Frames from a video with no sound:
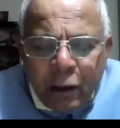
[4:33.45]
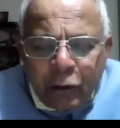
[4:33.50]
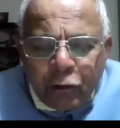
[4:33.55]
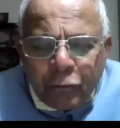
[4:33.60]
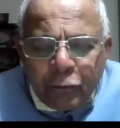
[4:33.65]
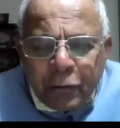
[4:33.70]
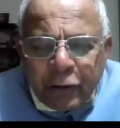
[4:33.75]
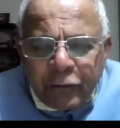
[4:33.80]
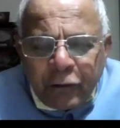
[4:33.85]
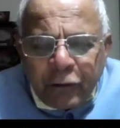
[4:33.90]

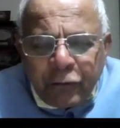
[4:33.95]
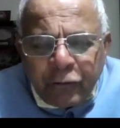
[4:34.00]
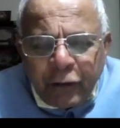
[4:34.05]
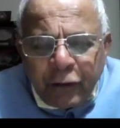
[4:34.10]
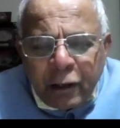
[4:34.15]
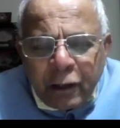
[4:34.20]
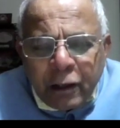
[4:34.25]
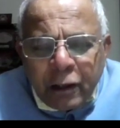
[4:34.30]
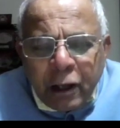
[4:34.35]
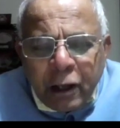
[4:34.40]
you must have
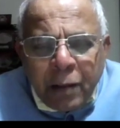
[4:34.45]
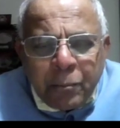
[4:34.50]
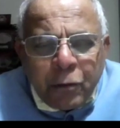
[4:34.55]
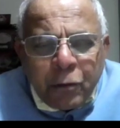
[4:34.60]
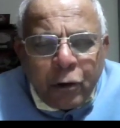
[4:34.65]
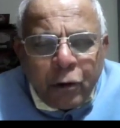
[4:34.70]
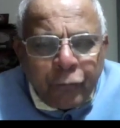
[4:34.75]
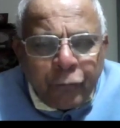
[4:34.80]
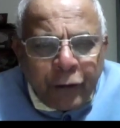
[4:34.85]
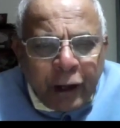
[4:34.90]
seen the
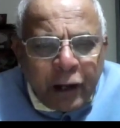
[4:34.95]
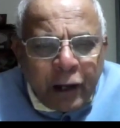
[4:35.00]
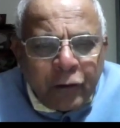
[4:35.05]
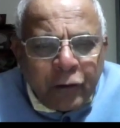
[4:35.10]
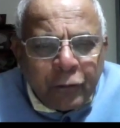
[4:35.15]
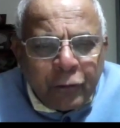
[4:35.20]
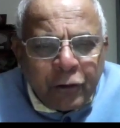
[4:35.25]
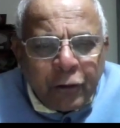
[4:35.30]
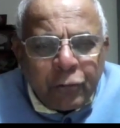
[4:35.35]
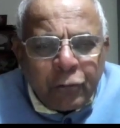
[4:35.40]
number of
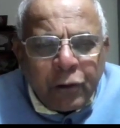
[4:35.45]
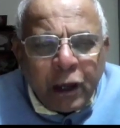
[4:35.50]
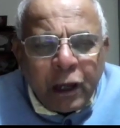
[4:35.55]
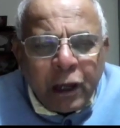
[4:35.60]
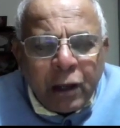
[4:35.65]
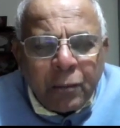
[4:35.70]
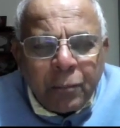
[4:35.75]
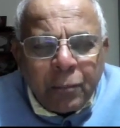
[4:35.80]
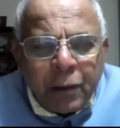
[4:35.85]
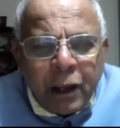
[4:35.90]
raids which have
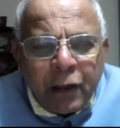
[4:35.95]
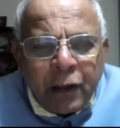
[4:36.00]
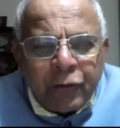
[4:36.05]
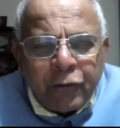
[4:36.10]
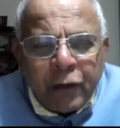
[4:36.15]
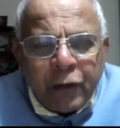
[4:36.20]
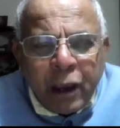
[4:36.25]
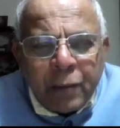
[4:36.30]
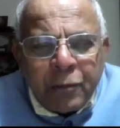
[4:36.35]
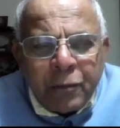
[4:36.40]
taken
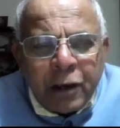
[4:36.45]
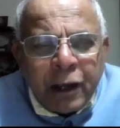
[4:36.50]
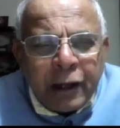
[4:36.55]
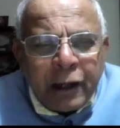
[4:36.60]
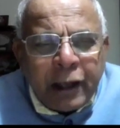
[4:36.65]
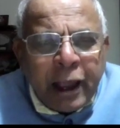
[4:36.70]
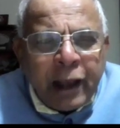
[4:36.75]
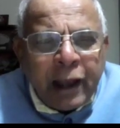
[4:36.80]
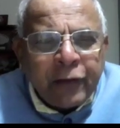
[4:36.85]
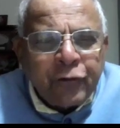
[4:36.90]
place,
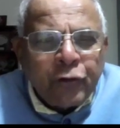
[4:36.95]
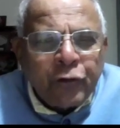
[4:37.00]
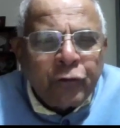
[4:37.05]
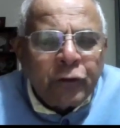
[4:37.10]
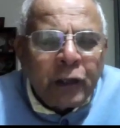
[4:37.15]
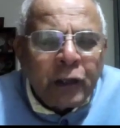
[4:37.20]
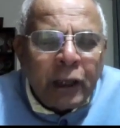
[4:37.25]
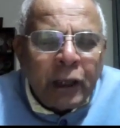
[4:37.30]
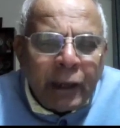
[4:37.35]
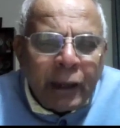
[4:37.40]
cyber attacks
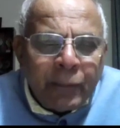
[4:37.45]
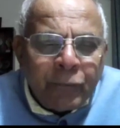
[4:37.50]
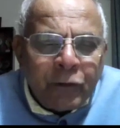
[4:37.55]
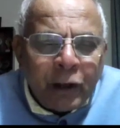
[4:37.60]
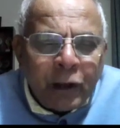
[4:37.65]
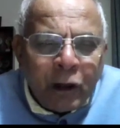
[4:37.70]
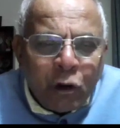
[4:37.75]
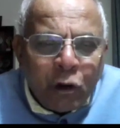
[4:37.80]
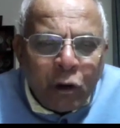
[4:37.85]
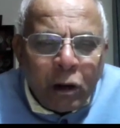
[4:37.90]
on the
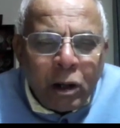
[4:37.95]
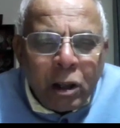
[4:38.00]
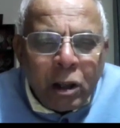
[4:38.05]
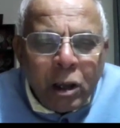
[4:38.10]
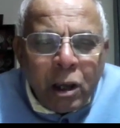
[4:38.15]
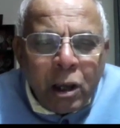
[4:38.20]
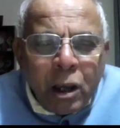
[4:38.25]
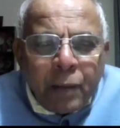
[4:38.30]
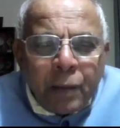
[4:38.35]
aims and all.